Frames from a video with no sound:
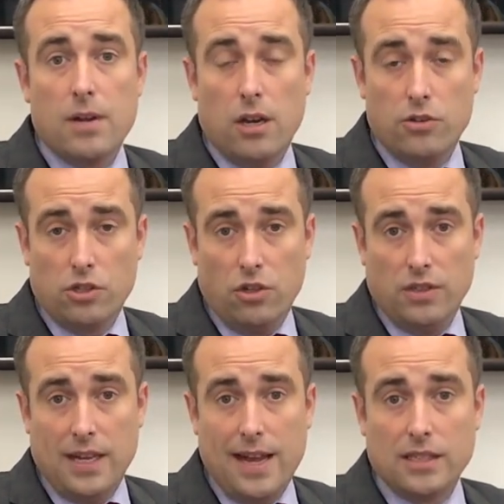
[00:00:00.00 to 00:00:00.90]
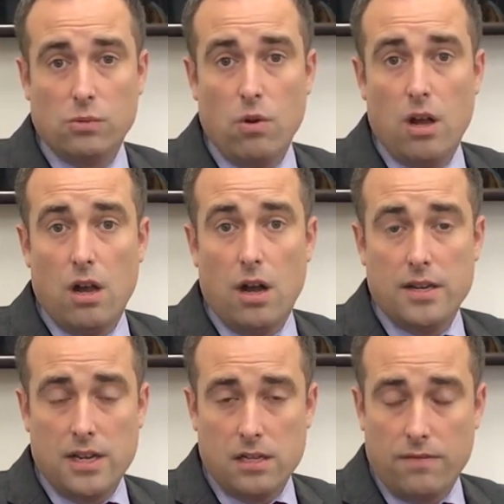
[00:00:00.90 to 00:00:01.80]
Close contacts were
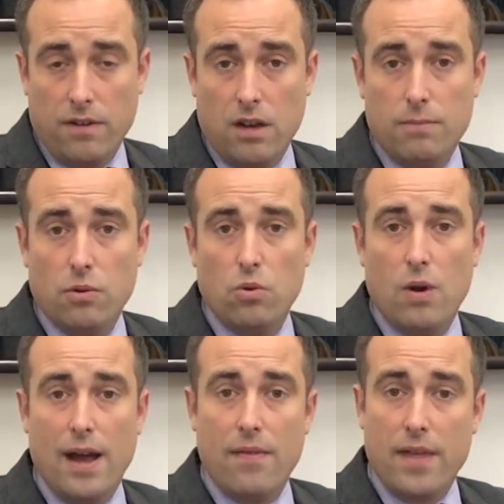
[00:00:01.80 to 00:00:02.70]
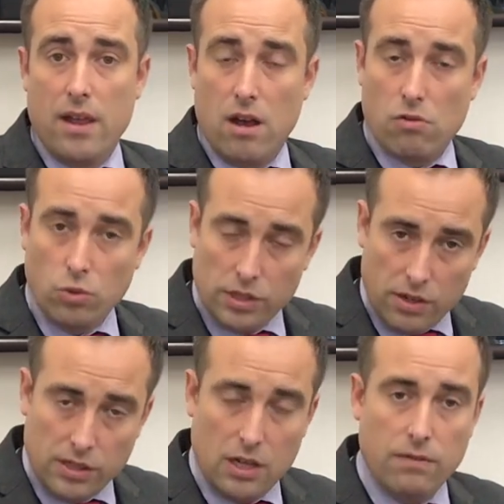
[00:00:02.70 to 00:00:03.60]
identifiable and they are also
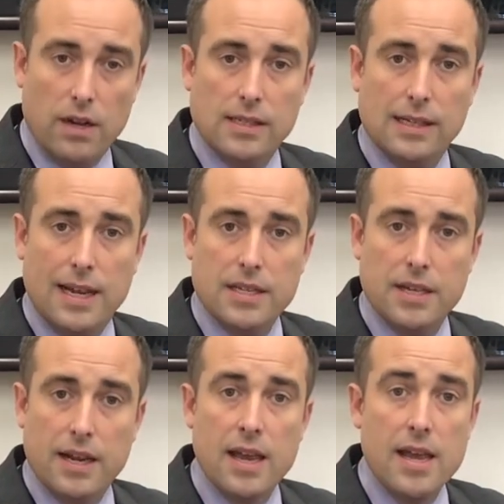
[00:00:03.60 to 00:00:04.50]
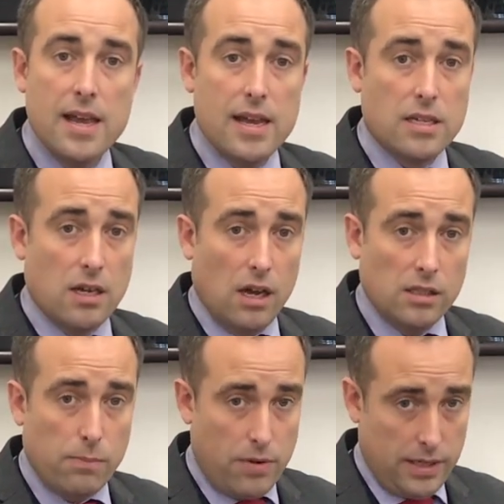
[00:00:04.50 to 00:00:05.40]
self-isolating. It does
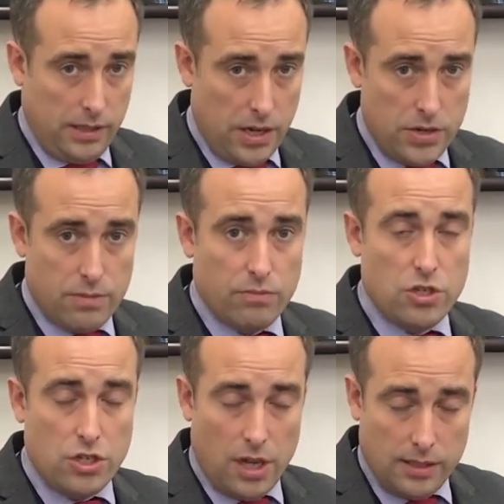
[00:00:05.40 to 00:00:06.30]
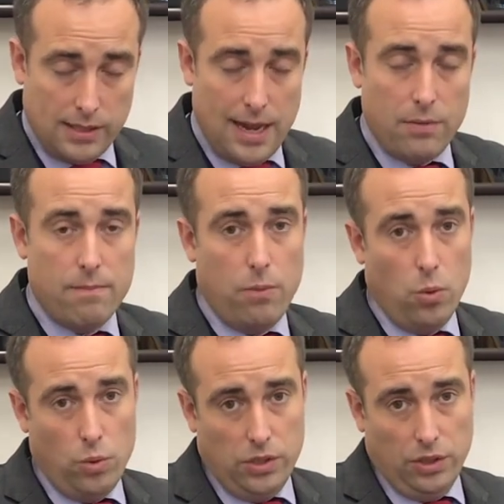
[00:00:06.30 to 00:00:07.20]
press home just how
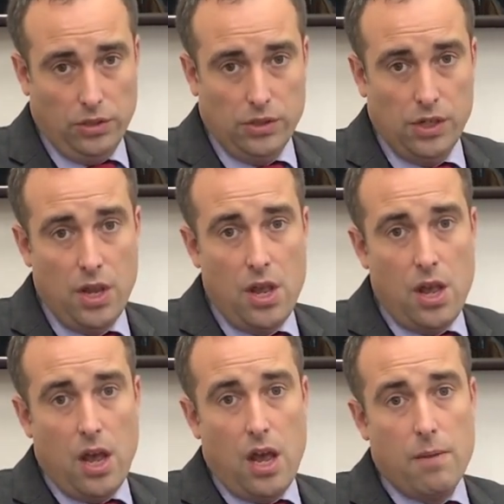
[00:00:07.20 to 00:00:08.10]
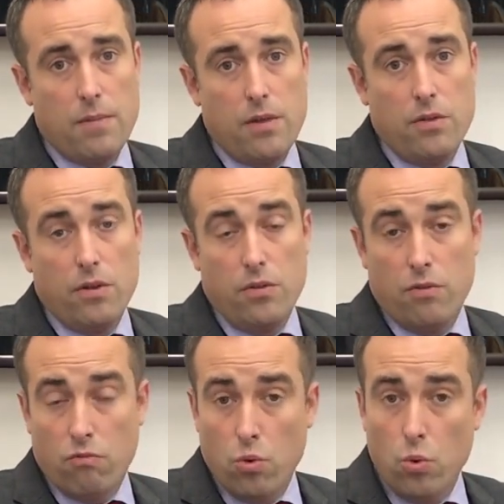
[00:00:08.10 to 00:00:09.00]
important the
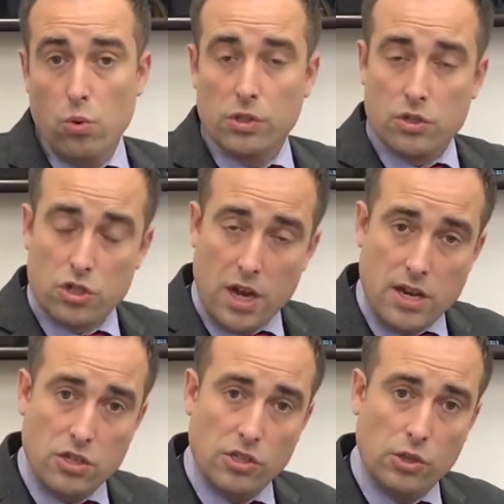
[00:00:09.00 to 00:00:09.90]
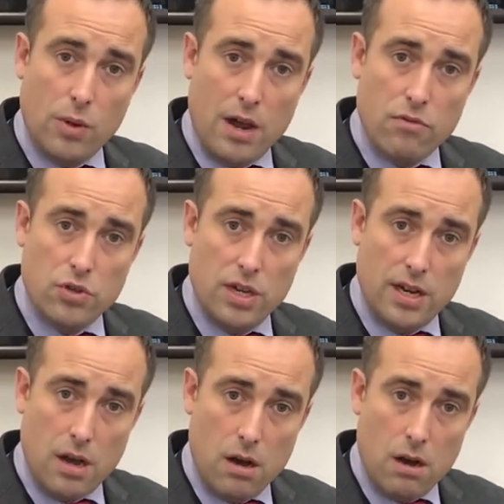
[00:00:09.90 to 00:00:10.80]
rules and changes to our
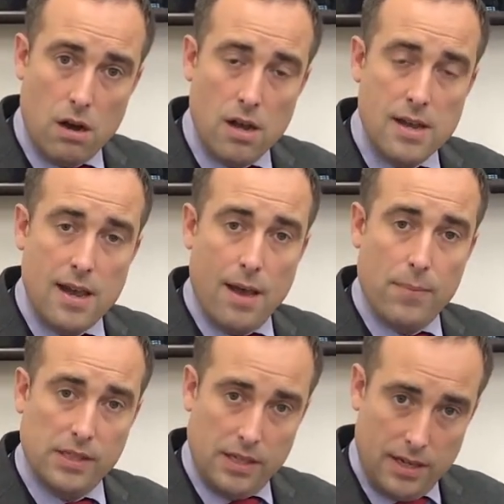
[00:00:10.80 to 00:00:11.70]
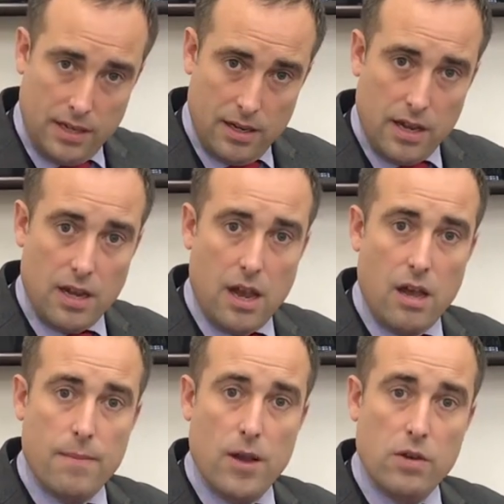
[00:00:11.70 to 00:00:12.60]
routine are, and particularly
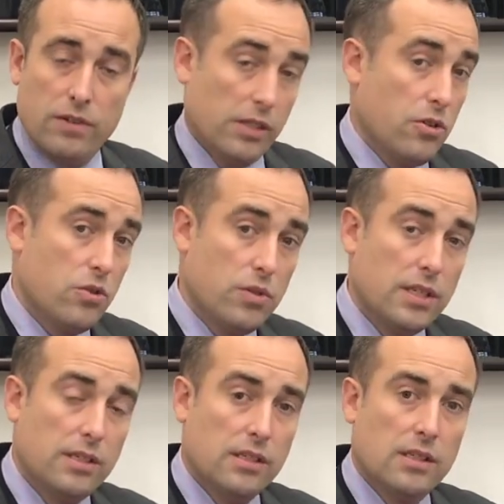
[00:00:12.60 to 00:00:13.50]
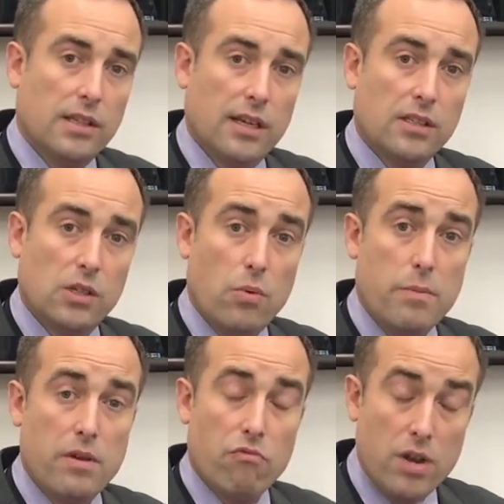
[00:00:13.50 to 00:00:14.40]
over social distancing. And so we'll
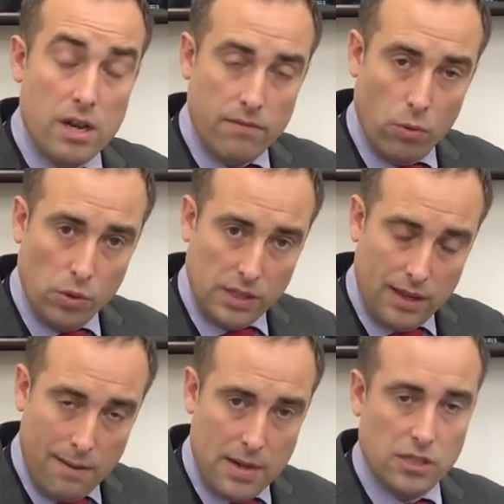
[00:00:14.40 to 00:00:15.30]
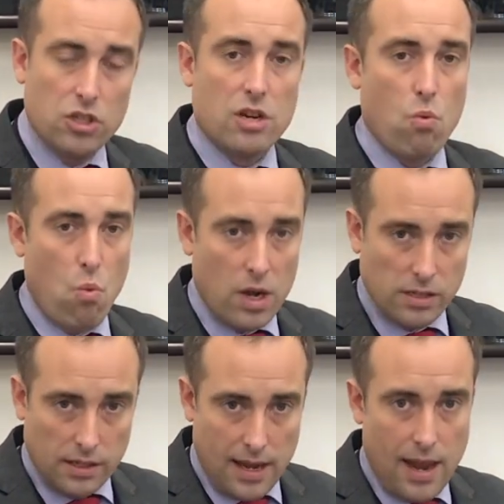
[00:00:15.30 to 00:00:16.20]
be reinforcing that messaging
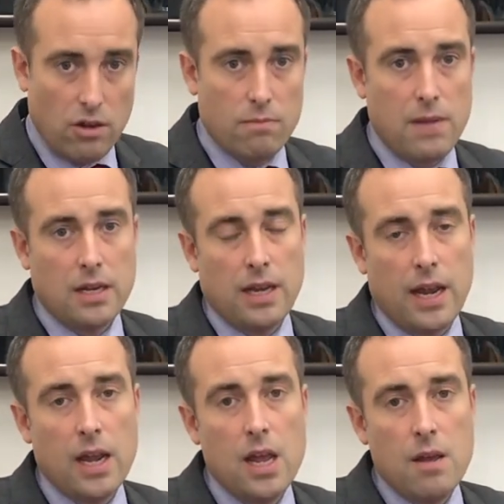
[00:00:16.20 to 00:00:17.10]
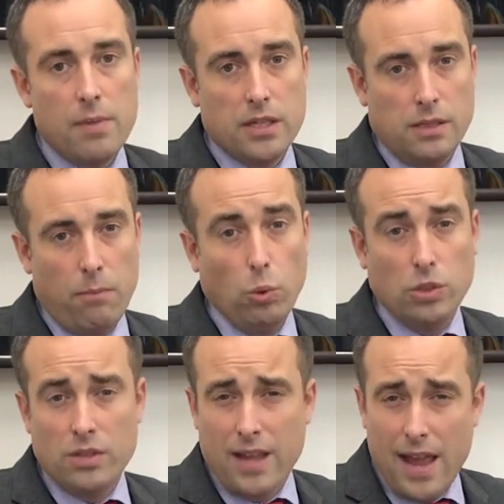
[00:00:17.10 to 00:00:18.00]
once again on Monday, but it's
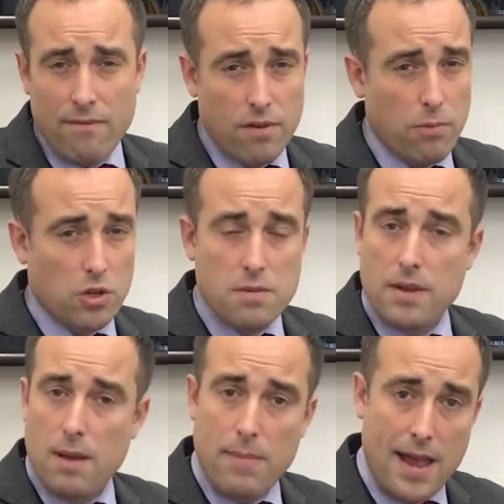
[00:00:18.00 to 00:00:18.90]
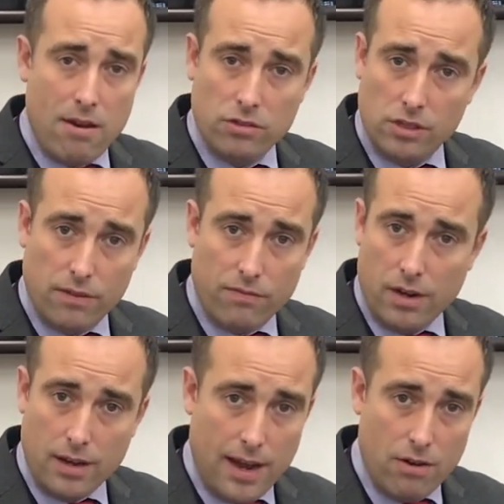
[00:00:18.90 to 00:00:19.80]
important that everybody, be it parents at the
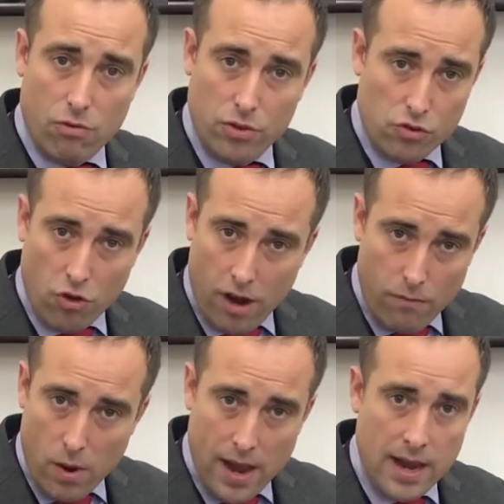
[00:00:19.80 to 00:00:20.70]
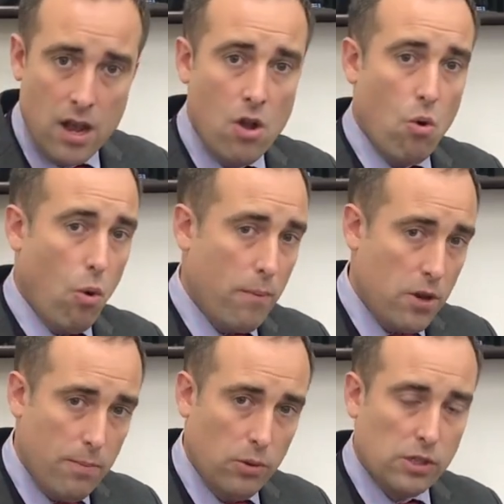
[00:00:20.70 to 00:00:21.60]
front gate or on the driveway or
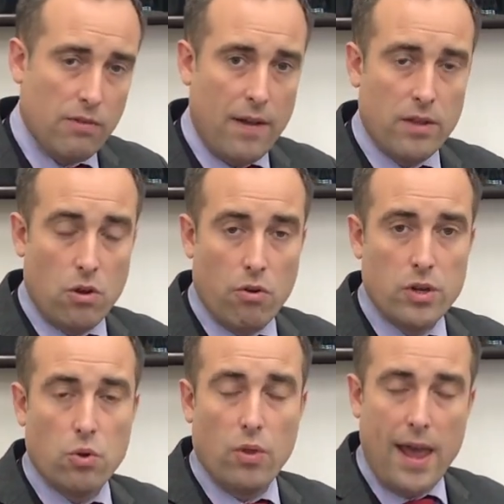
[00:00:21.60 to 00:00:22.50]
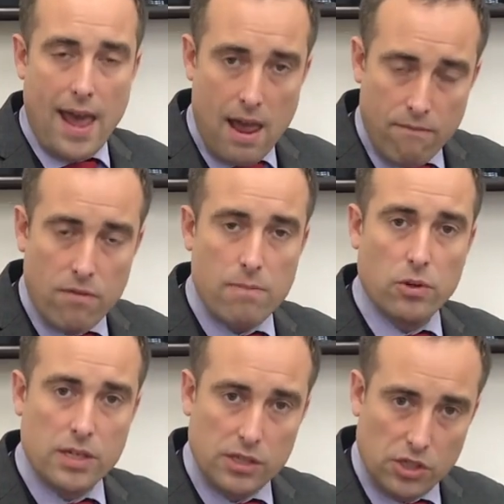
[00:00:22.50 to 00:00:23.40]
pupils around the corridor, that
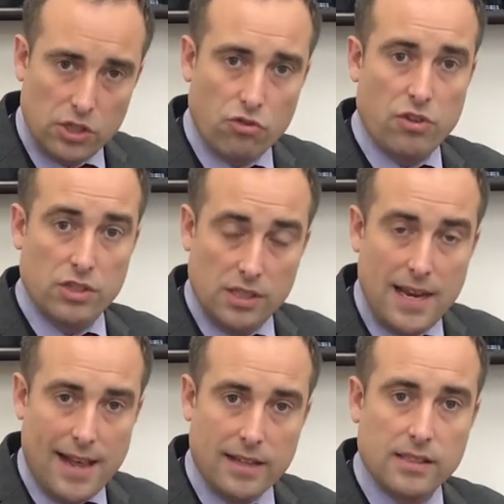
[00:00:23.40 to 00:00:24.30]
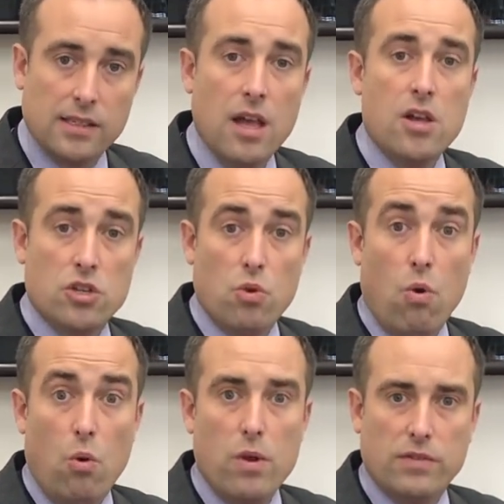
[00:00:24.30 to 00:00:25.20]
everybody sticks to
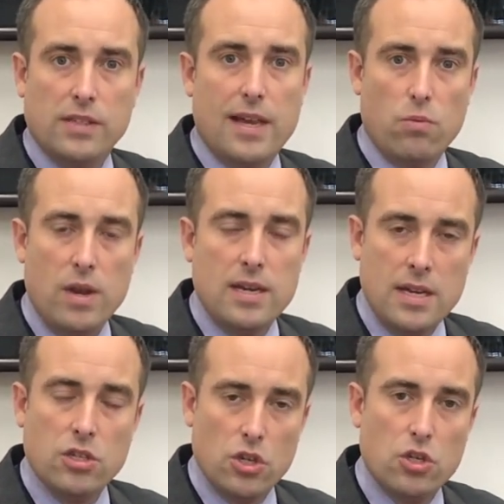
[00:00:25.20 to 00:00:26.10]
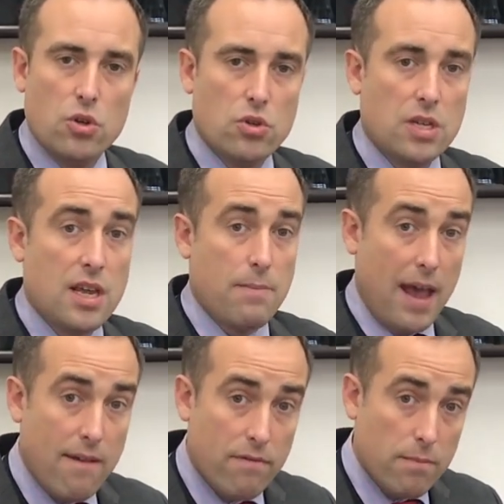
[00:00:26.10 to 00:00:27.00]
what we've said we need to do to keep
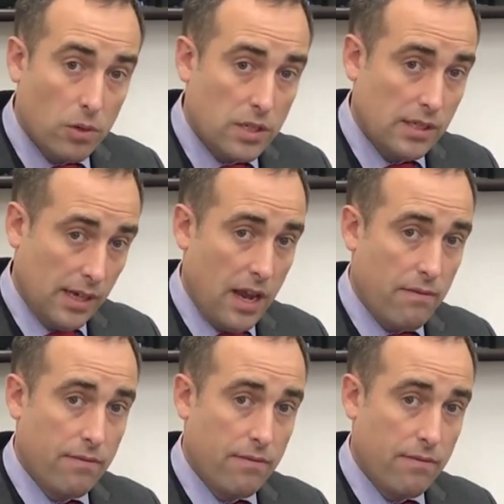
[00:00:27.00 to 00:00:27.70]
everybody safe.